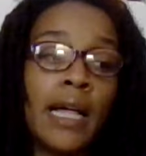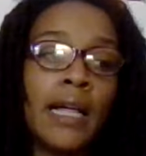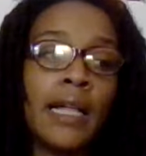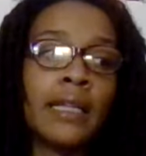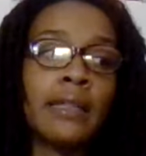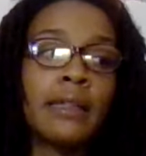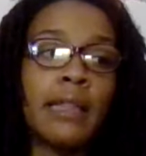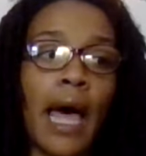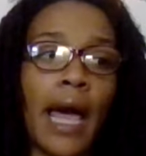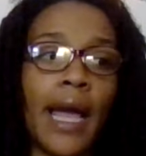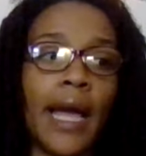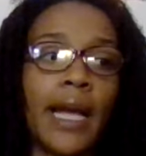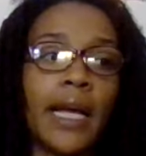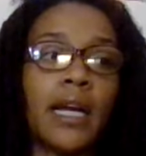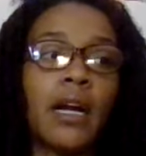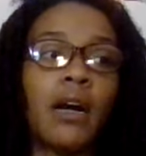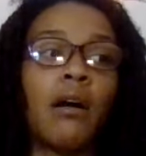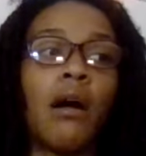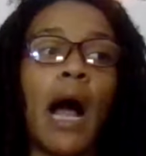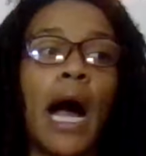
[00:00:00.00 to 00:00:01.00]

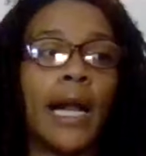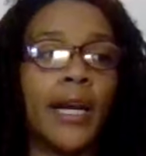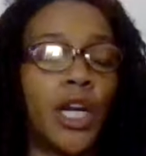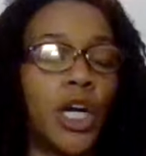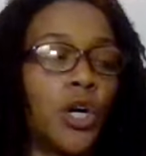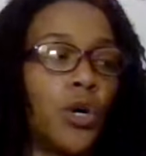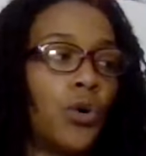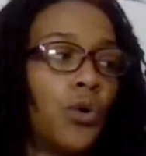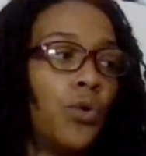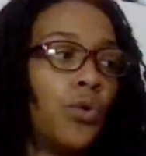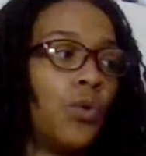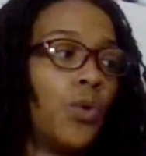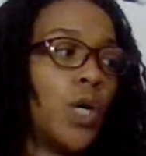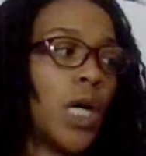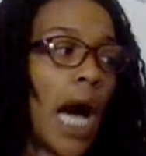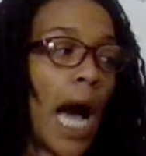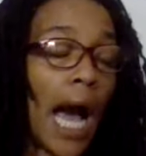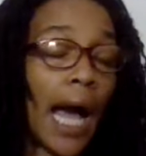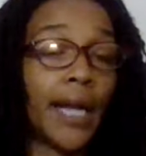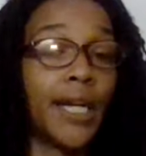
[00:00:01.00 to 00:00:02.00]
Like, I know,
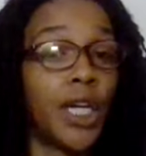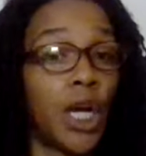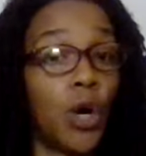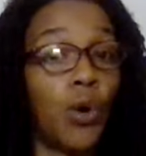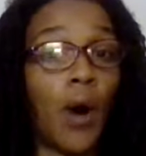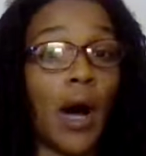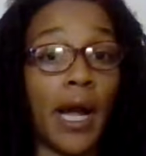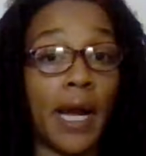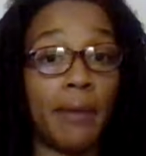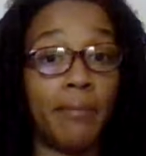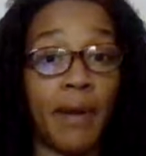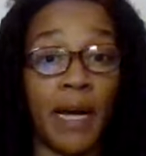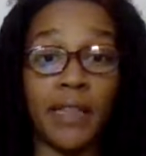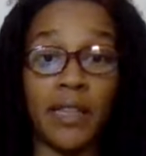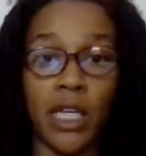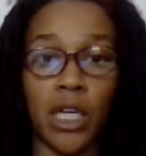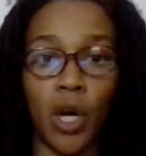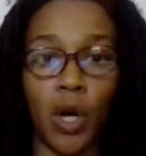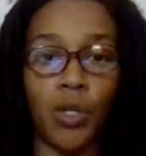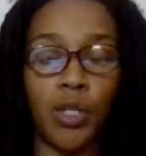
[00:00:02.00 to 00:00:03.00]
I know I am not
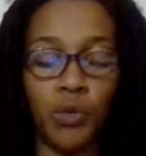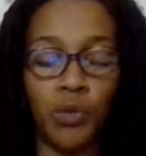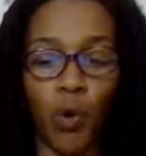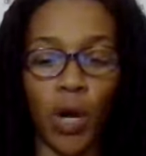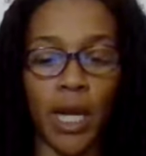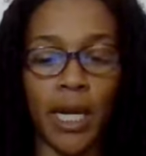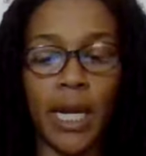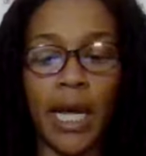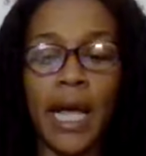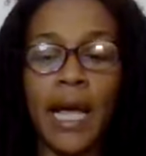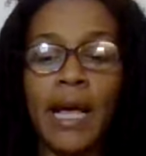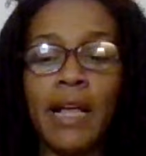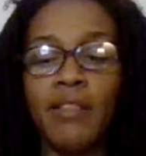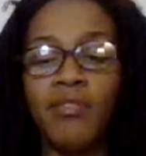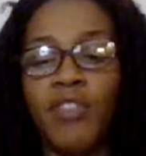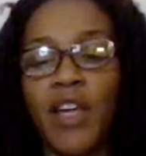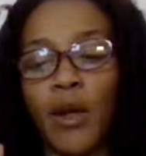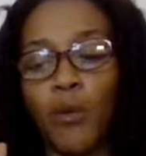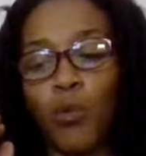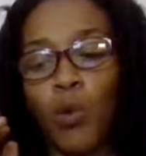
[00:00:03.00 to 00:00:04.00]
the only one
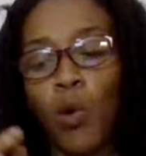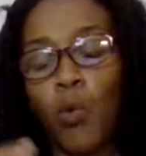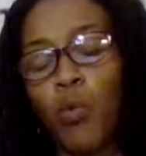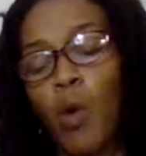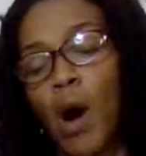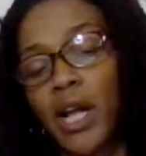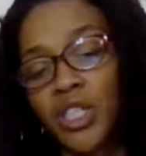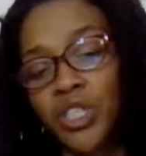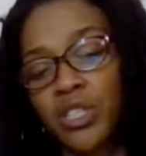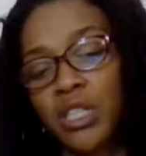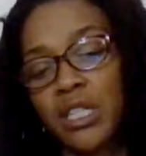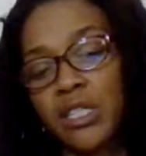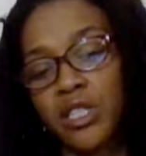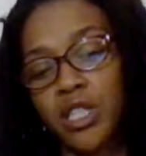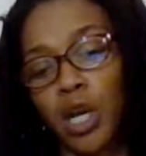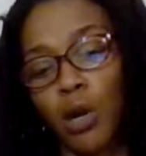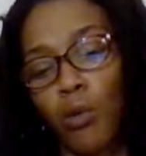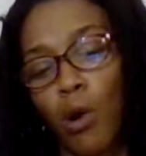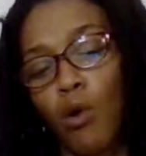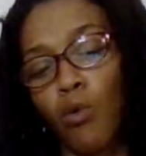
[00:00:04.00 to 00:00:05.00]
that will watch these
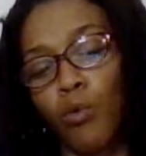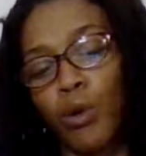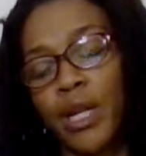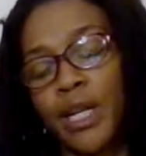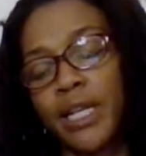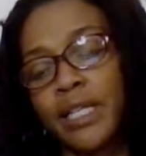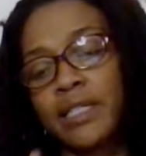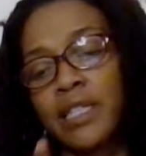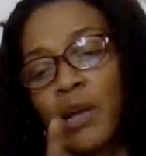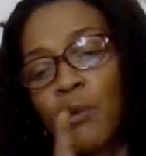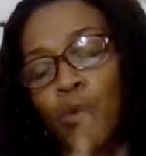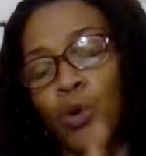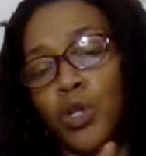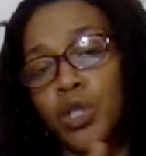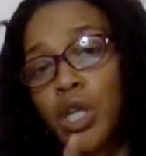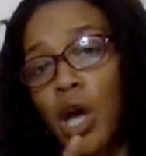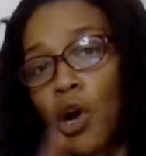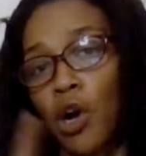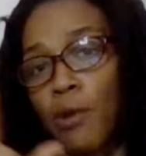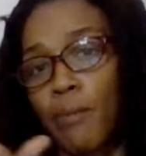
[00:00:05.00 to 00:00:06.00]
tarot readings and we'll
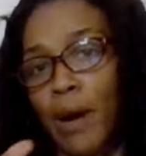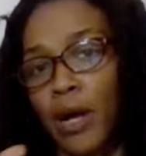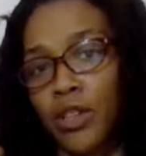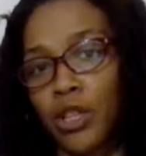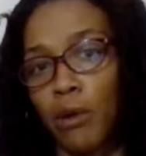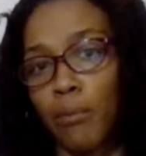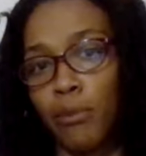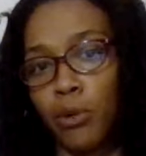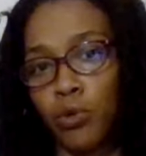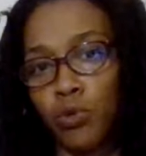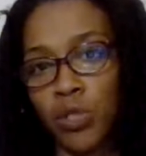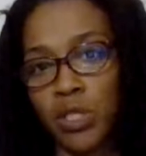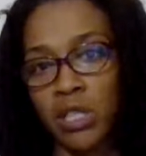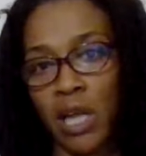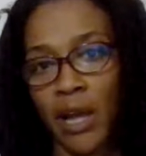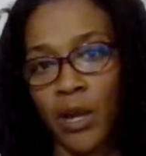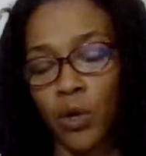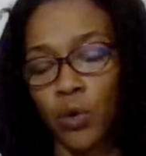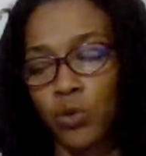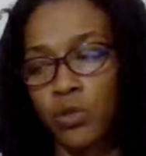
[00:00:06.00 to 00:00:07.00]
talk about the moon
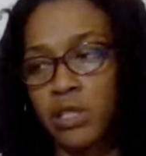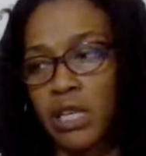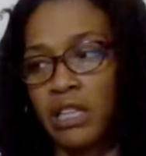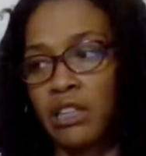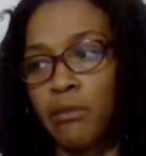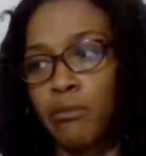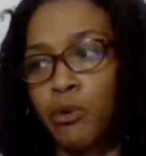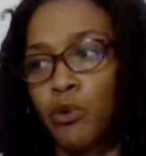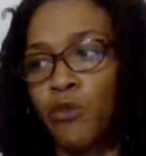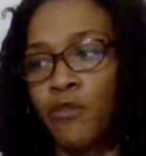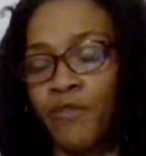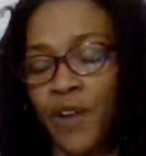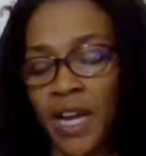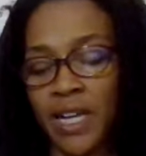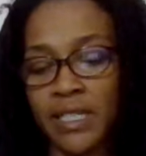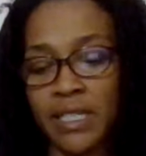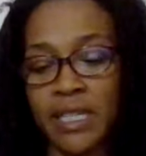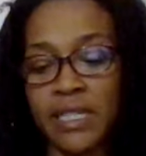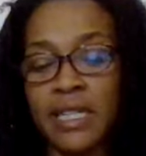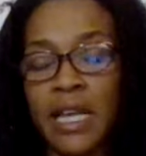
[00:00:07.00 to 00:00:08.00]
cycles and the moon
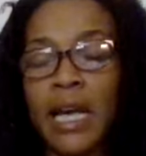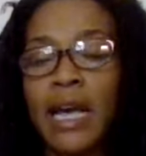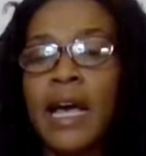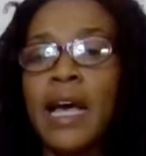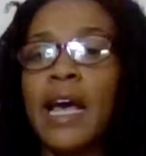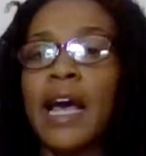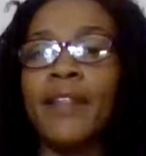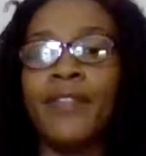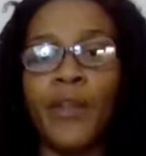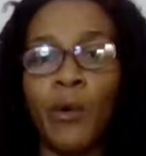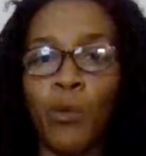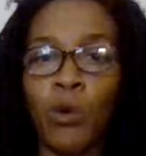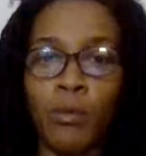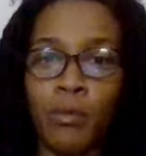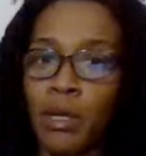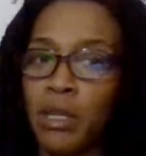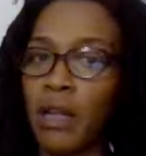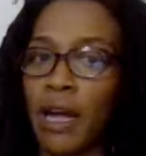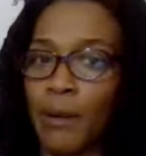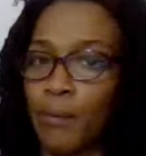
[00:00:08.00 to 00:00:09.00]
phases, and then we'll
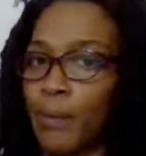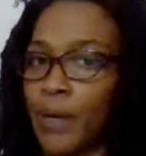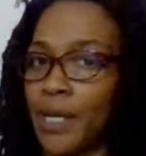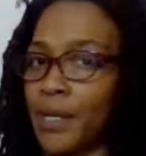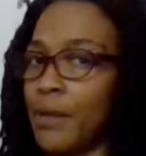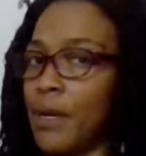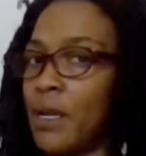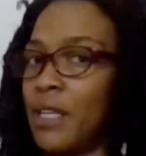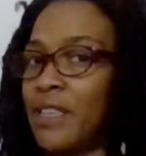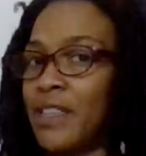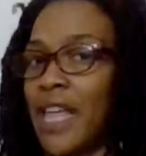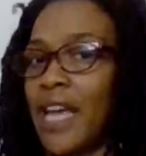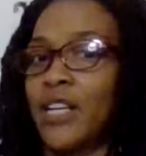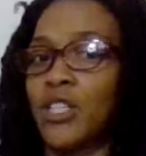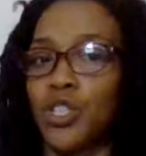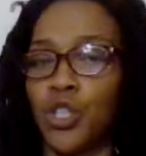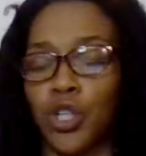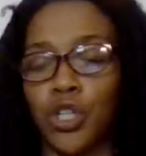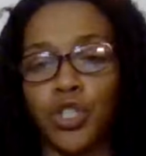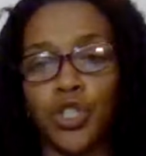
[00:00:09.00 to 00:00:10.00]
be like, but
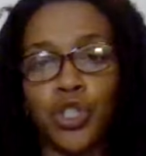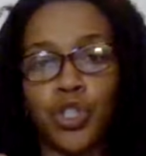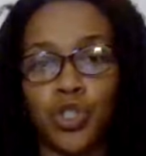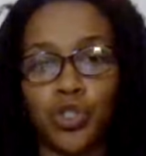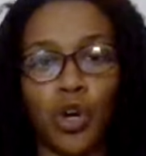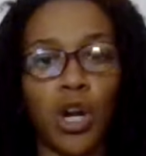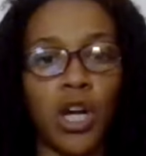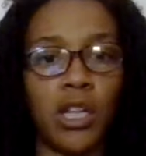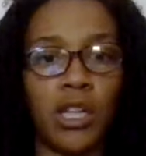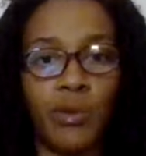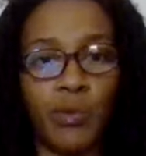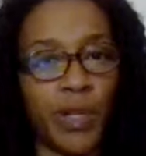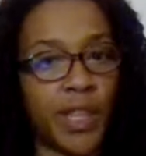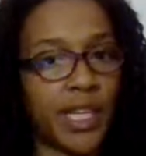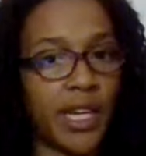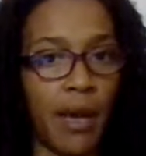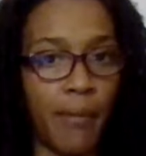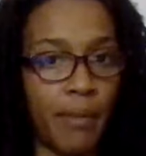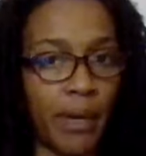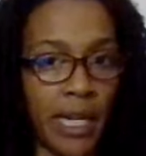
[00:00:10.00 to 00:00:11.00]
things are struggling with
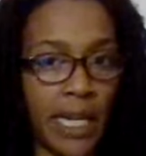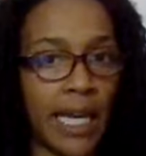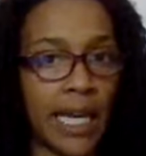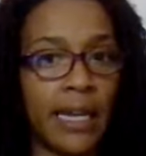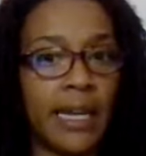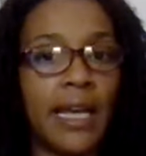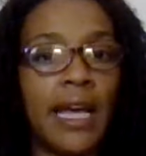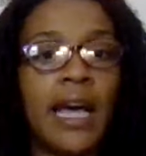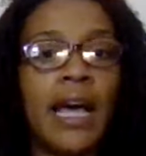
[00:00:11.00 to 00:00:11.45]
coming in.